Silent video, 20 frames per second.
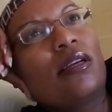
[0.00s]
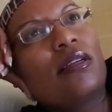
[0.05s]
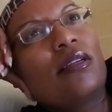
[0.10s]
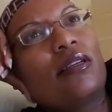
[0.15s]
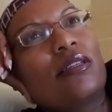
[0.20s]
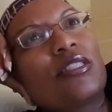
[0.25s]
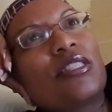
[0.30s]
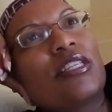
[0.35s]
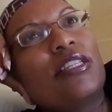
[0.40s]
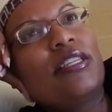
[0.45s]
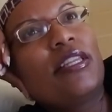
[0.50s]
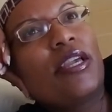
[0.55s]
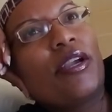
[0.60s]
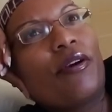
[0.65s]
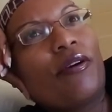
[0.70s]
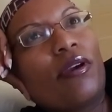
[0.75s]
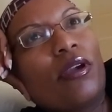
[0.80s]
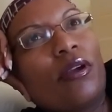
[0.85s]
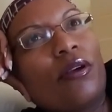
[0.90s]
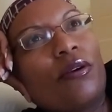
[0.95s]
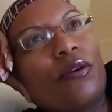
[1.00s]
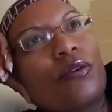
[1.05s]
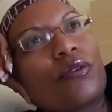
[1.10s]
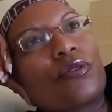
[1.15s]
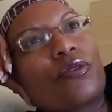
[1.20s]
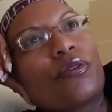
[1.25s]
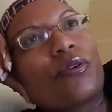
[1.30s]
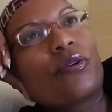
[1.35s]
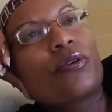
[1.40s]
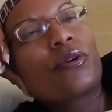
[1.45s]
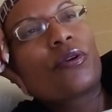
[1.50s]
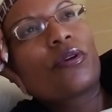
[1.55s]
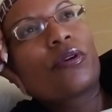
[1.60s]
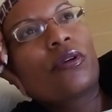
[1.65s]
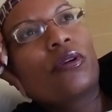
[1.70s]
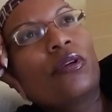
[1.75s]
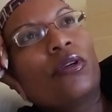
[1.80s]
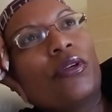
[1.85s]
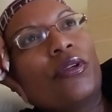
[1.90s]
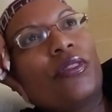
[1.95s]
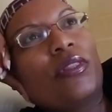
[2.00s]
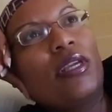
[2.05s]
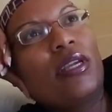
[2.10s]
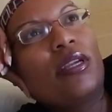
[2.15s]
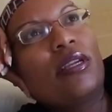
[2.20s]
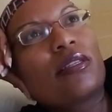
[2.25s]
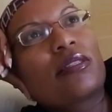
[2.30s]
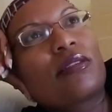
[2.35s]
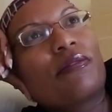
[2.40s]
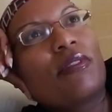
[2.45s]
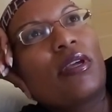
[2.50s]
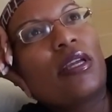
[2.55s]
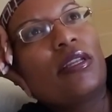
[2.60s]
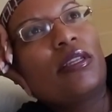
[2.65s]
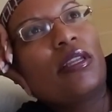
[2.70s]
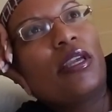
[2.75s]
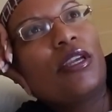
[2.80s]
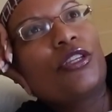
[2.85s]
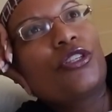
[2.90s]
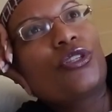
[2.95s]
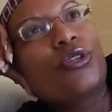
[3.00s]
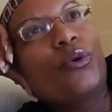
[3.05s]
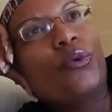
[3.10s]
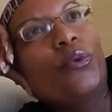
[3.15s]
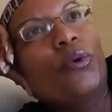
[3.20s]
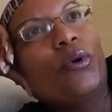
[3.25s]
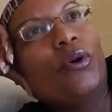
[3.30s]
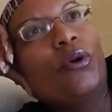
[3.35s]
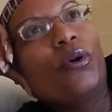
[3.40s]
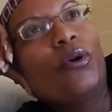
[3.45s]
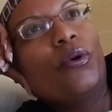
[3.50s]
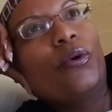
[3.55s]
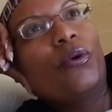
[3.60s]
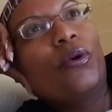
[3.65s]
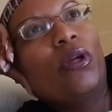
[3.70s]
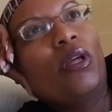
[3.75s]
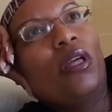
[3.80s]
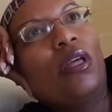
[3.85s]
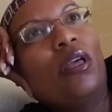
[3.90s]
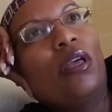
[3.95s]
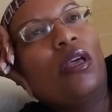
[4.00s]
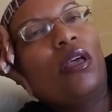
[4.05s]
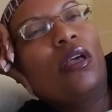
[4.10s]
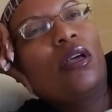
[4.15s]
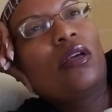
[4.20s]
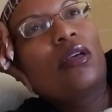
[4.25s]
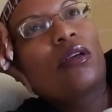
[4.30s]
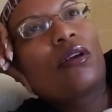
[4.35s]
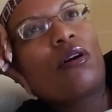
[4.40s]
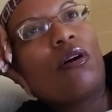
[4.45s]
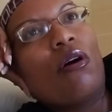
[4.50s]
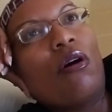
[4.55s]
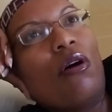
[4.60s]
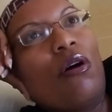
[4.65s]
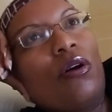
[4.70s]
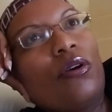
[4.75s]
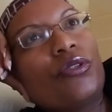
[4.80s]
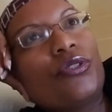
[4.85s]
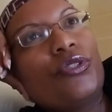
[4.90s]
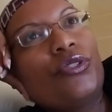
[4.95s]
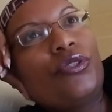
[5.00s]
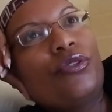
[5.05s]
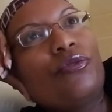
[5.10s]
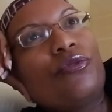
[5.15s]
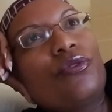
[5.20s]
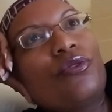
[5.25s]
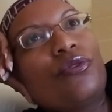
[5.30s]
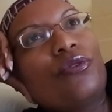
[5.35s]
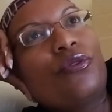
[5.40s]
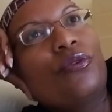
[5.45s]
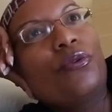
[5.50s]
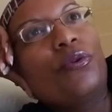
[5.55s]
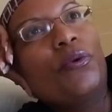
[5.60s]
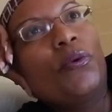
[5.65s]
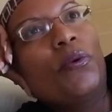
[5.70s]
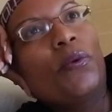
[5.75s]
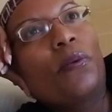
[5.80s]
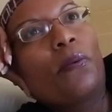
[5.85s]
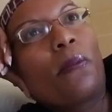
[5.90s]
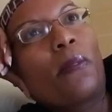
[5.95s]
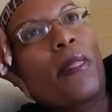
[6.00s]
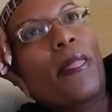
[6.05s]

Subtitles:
scenarios or things of that nature will cause you to